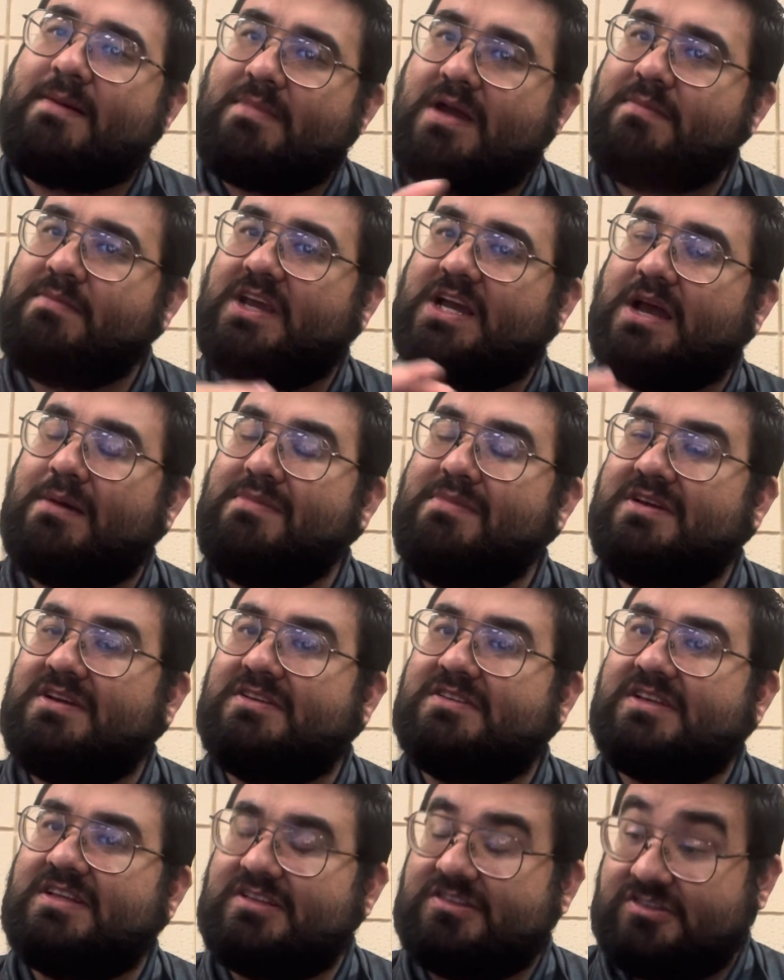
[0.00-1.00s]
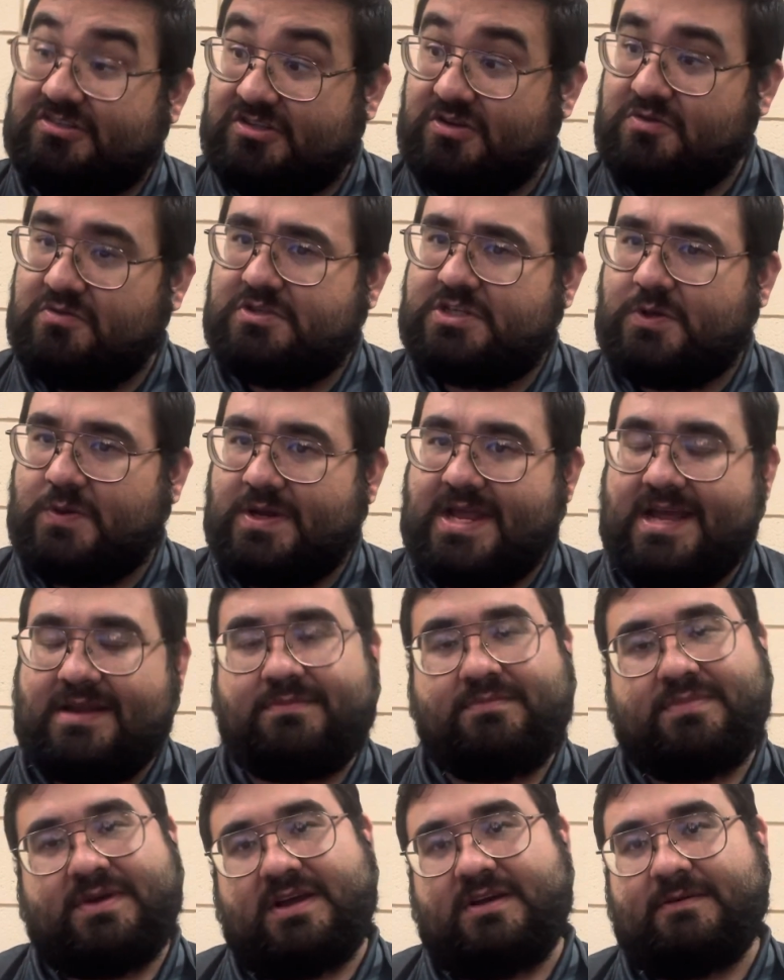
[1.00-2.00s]
might be coming soon to an
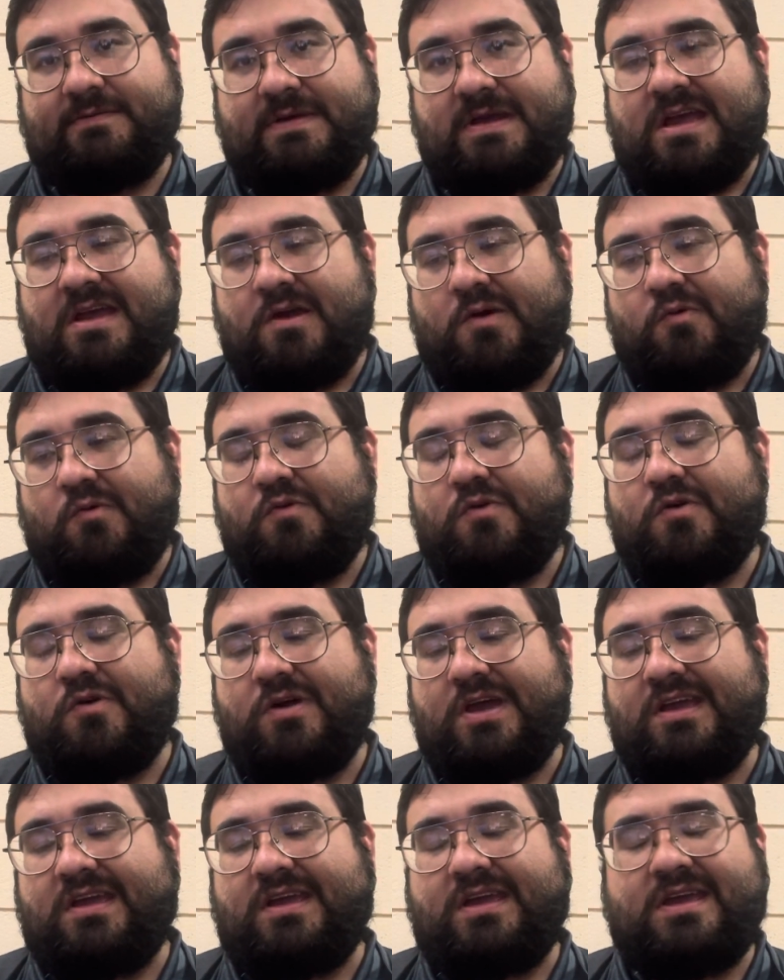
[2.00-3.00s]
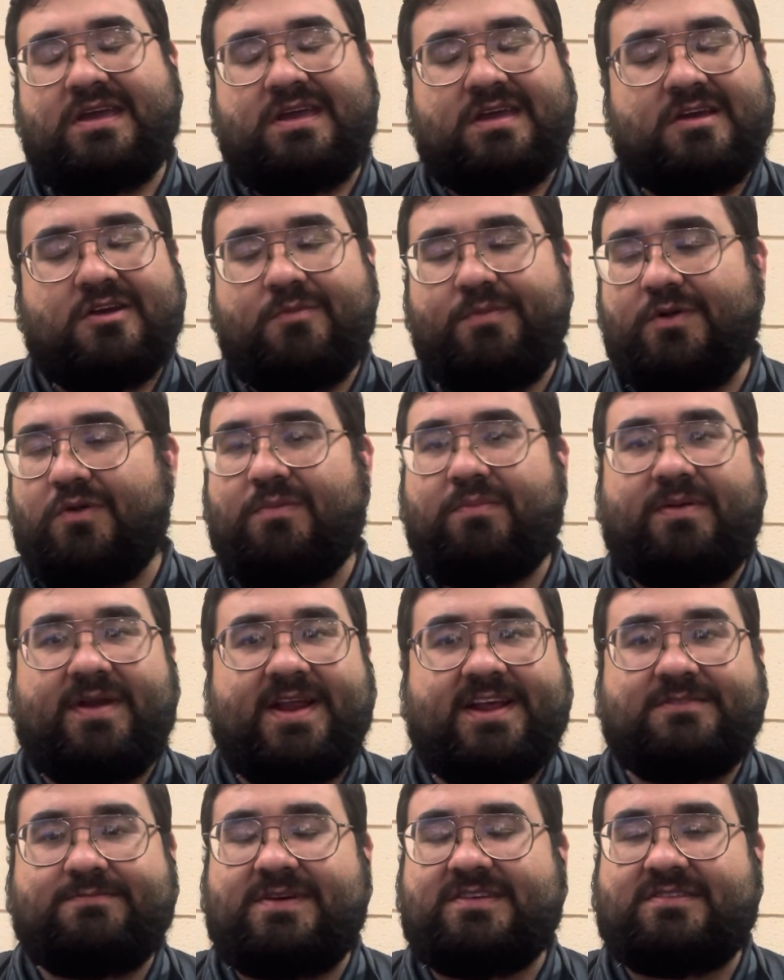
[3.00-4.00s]
end, but he'll be
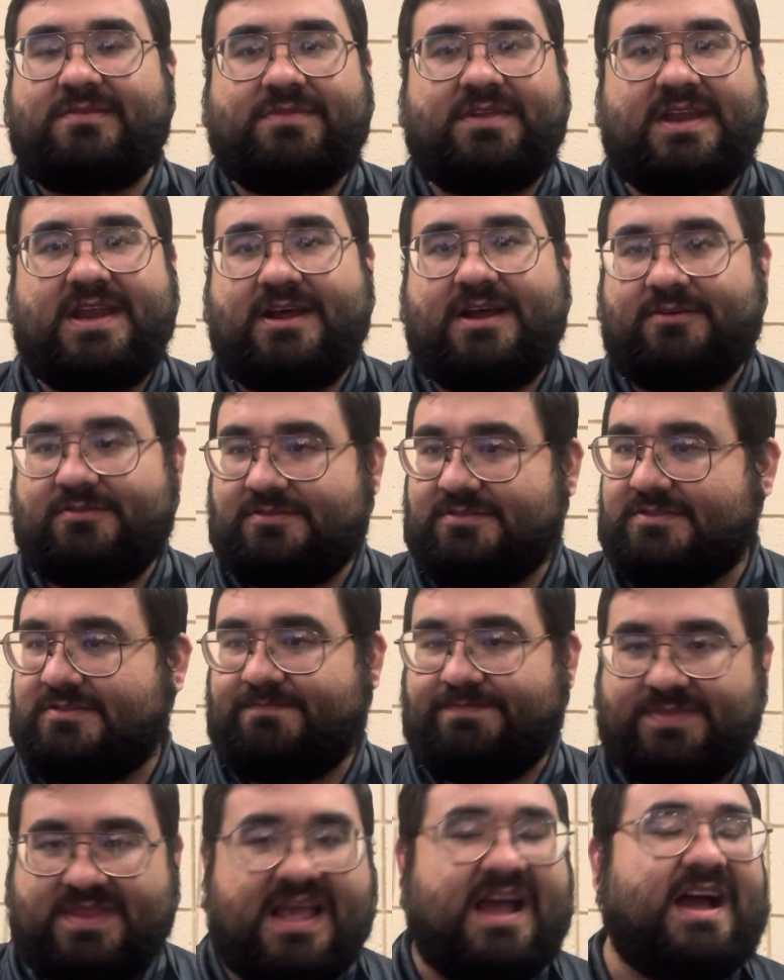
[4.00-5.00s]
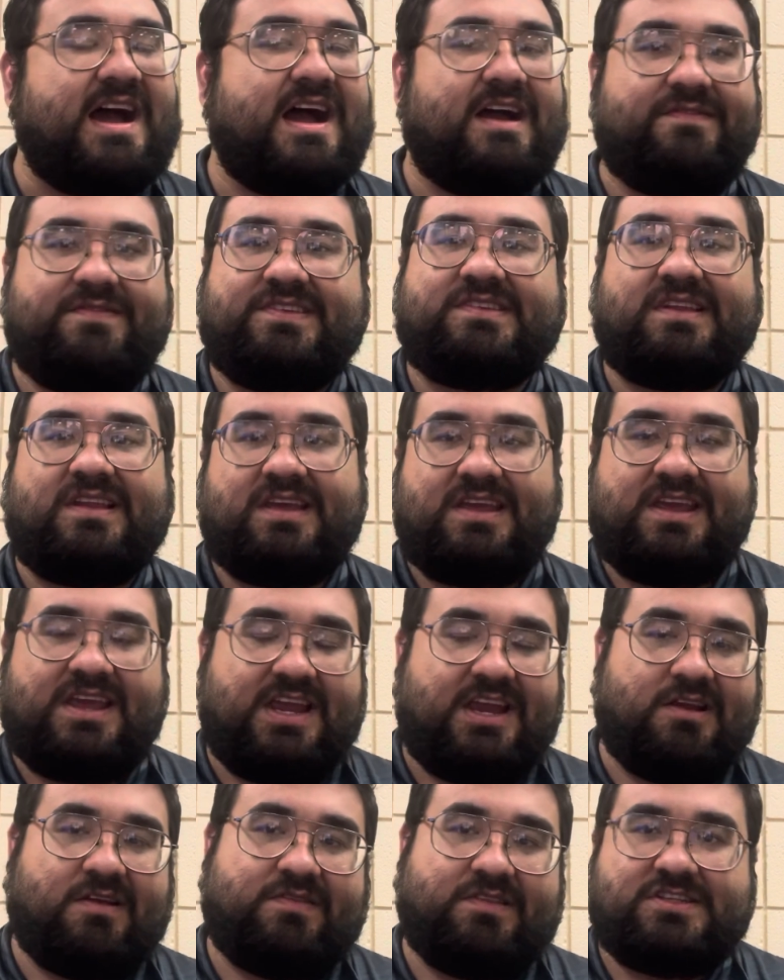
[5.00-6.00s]
replaced by something else, obviously,
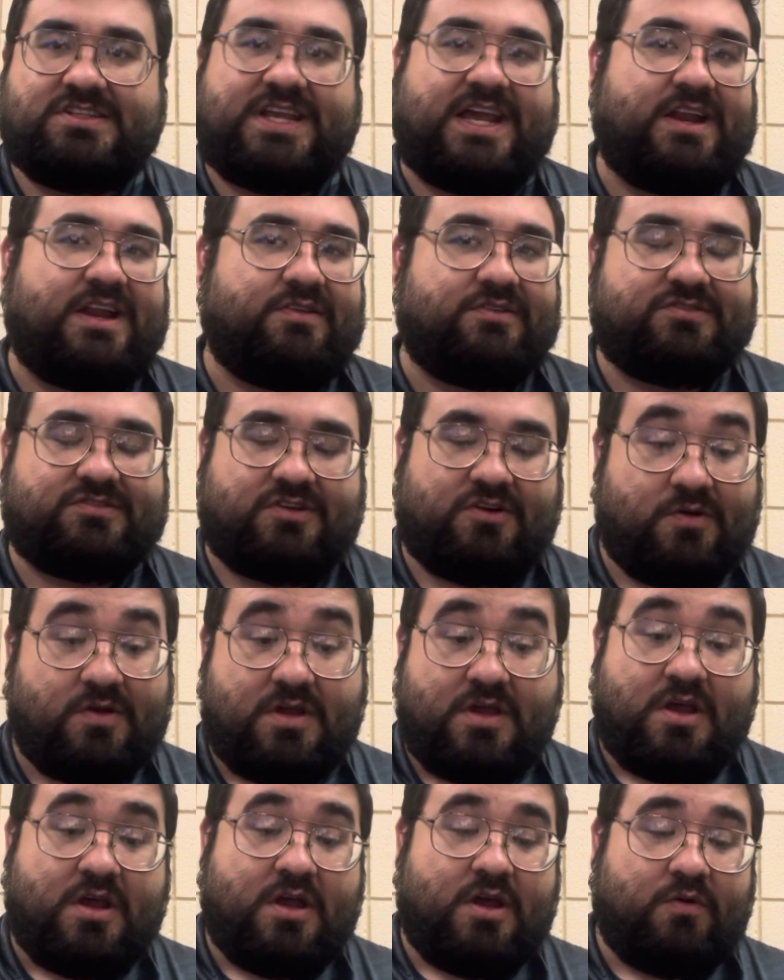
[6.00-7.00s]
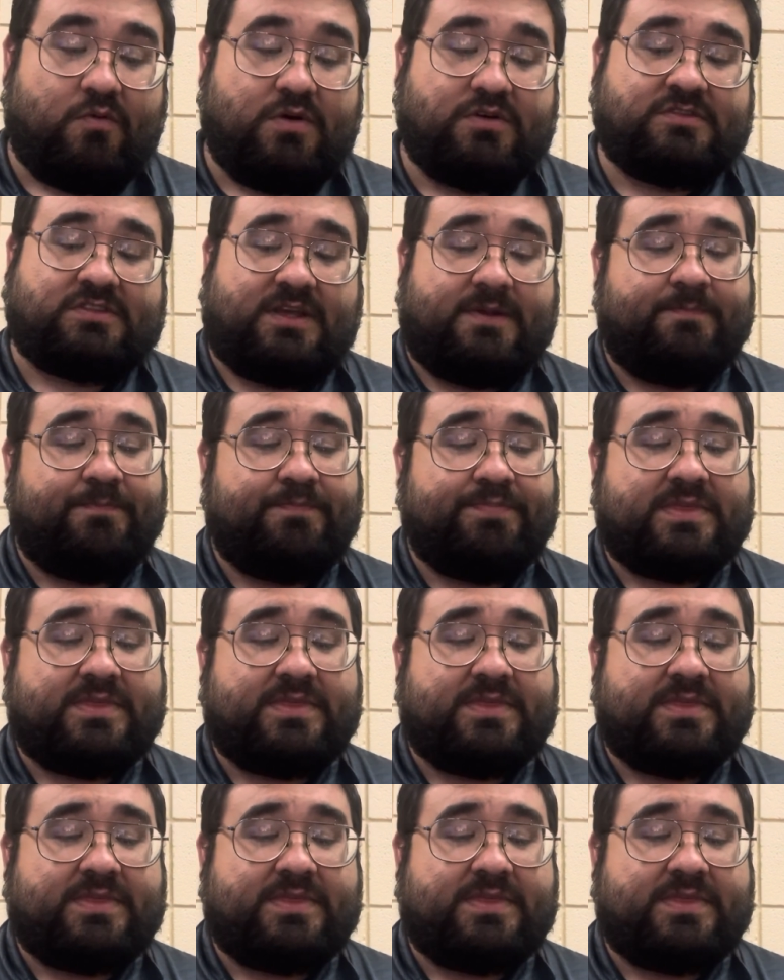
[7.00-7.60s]
here in this channel. So, we'll see.